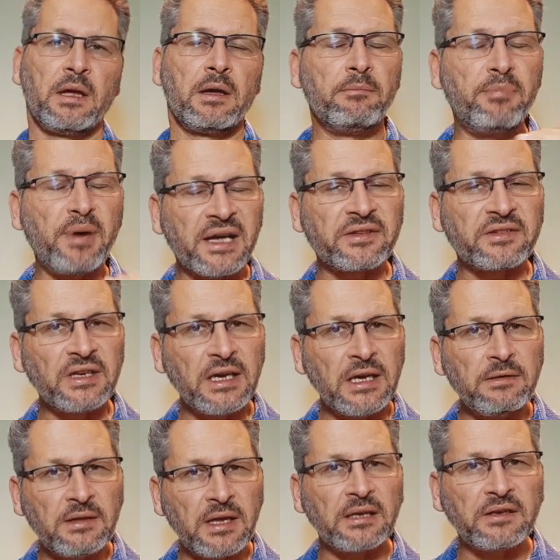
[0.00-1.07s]
But
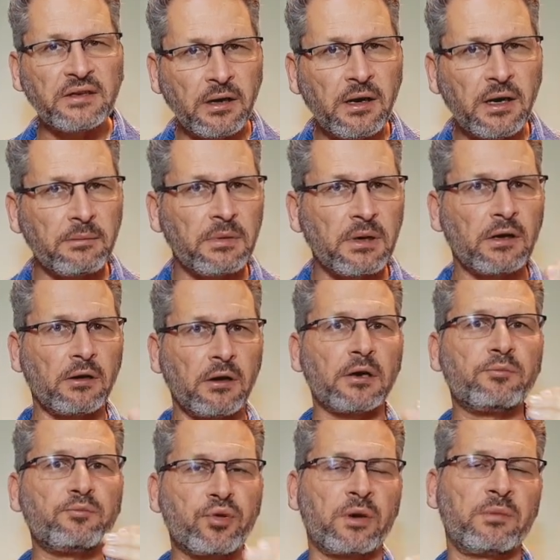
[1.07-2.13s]
in that time,
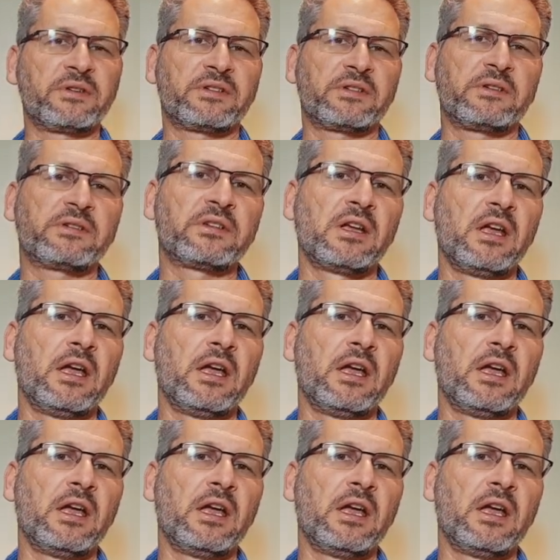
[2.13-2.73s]
God promises